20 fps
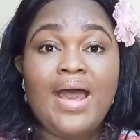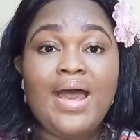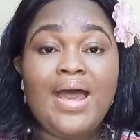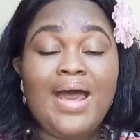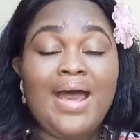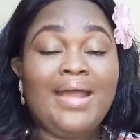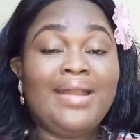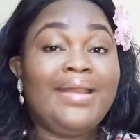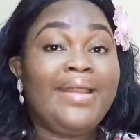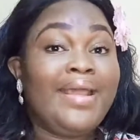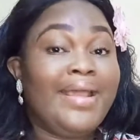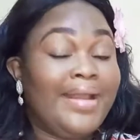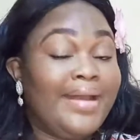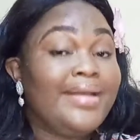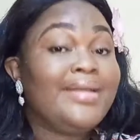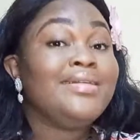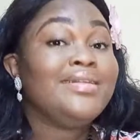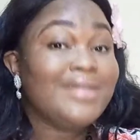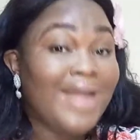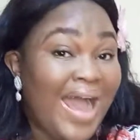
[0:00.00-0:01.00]
and
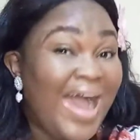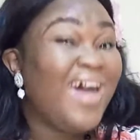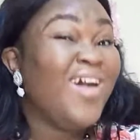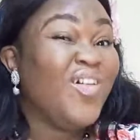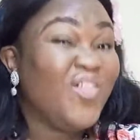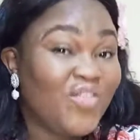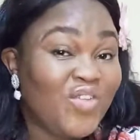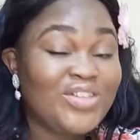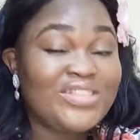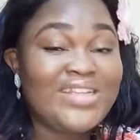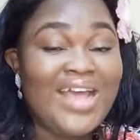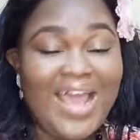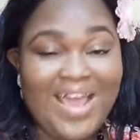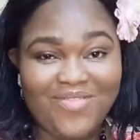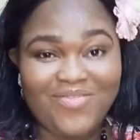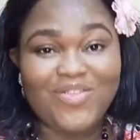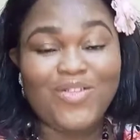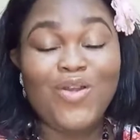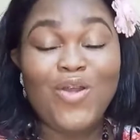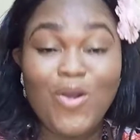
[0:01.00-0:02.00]
then of course I
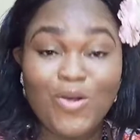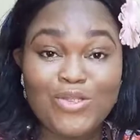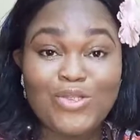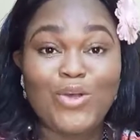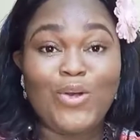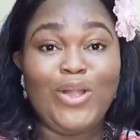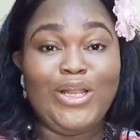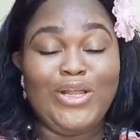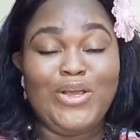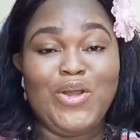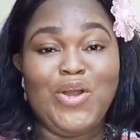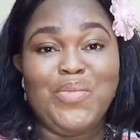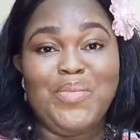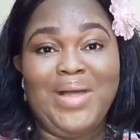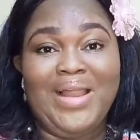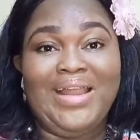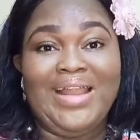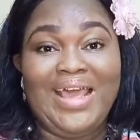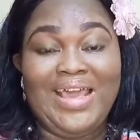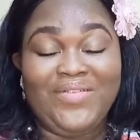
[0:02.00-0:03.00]
have God's calling on my
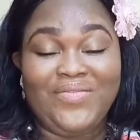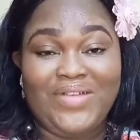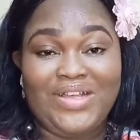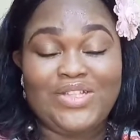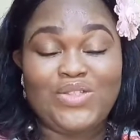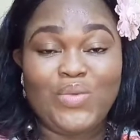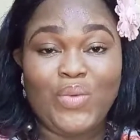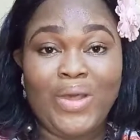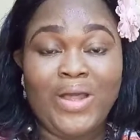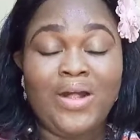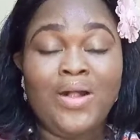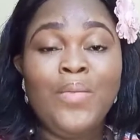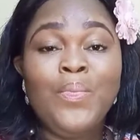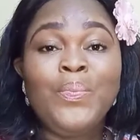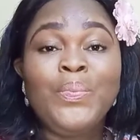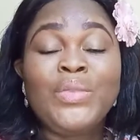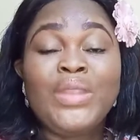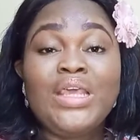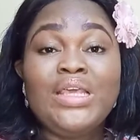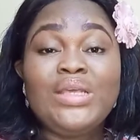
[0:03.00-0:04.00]
life as well.
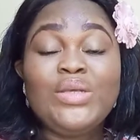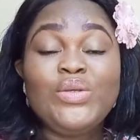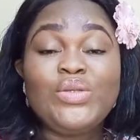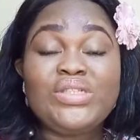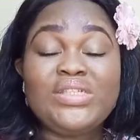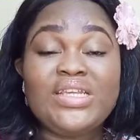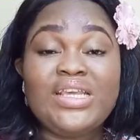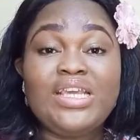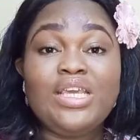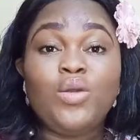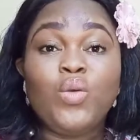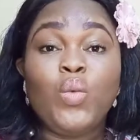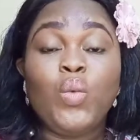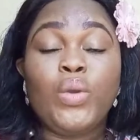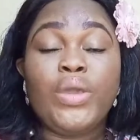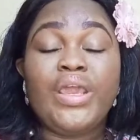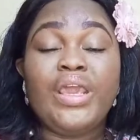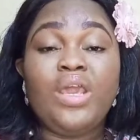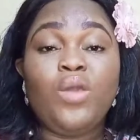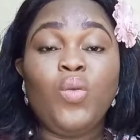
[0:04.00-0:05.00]
You see,
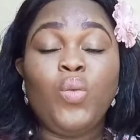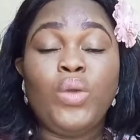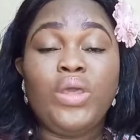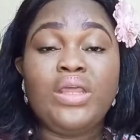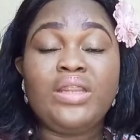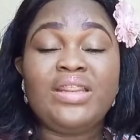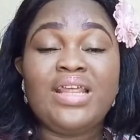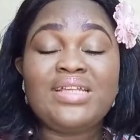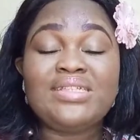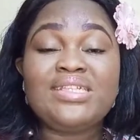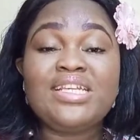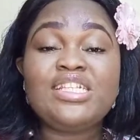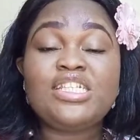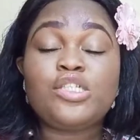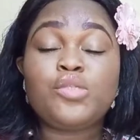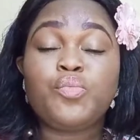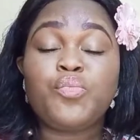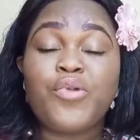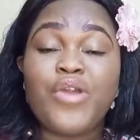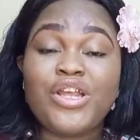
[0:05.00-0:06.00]
we there's
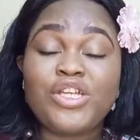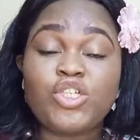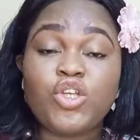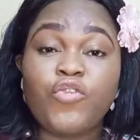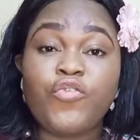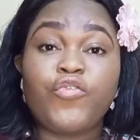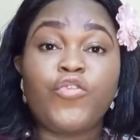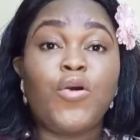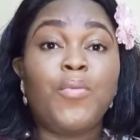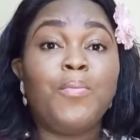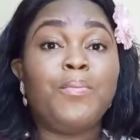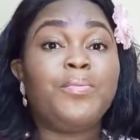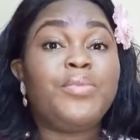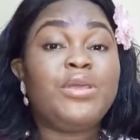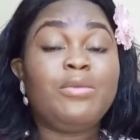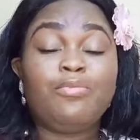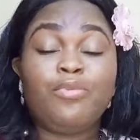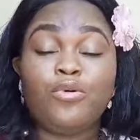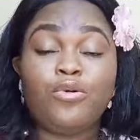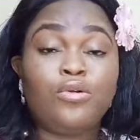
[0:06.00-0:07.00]
this pressure from
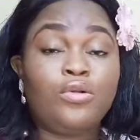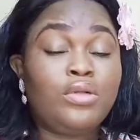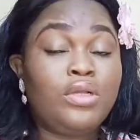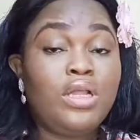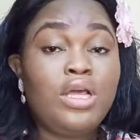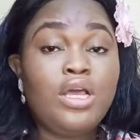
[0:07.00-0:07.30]
people